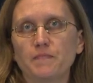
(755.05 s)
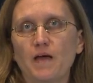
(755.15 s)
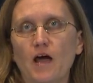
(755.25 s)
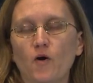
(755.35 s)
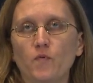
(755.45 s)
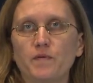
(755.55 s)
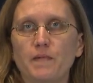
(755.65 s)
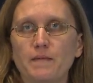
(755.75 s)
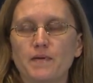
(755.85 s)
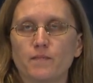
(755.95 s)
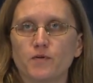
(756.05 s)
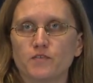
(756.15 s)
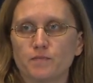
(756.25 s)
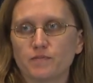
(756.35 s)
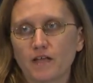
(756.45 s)
how we might be able
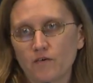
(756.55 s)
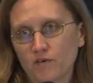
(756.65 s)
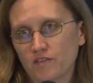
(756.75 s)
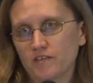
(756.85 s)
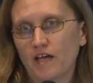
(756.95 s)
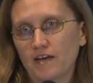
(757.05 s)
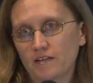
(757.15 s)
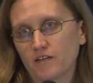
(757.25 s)
to play with the tiny